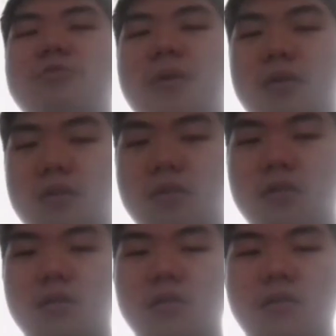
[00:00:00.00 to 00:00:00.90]
phosphate,
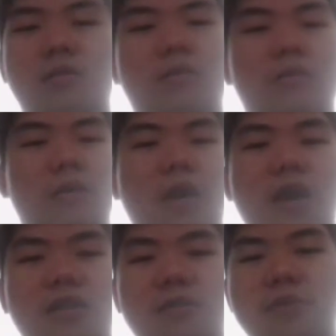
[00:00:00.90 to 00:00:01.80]

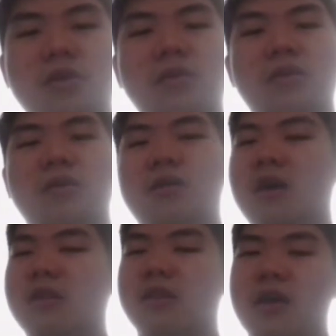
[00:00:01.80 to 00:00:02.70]
ADP,
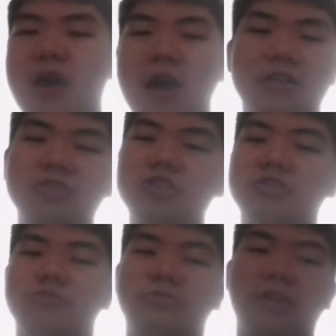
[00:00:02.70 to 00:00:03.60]
and energy
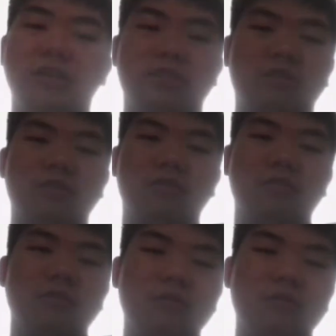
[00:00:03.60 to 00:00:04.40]
is released.